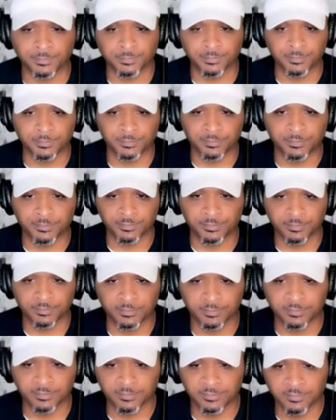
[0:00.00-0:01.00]

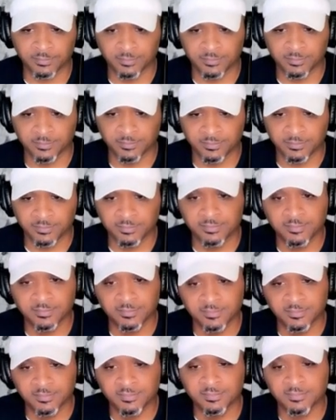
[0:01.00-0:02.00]

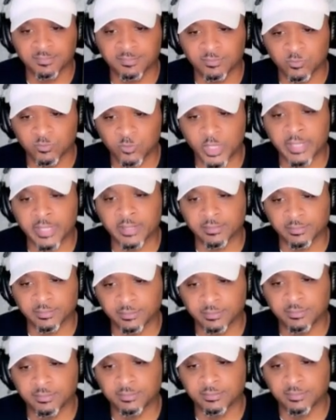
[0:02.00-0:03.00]

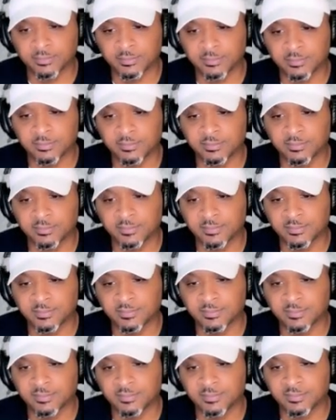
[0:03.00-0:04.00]

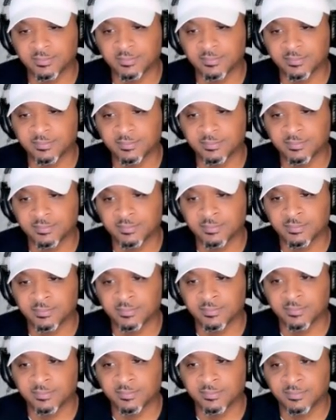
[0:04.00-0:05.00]

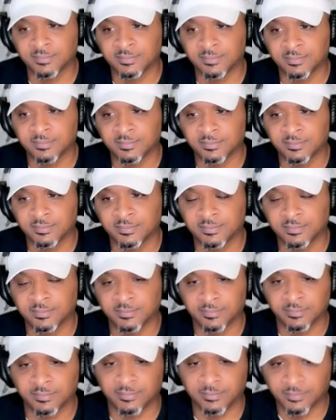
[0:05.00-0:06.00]

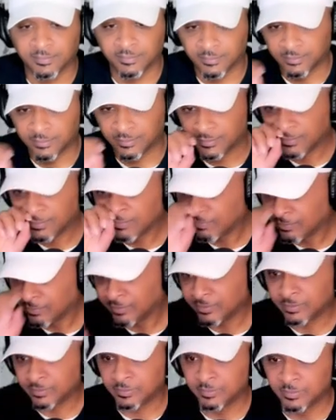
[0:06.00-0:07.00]

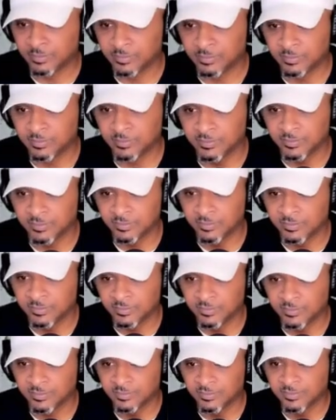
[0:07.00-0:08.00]
No words are spoken by the person on screen.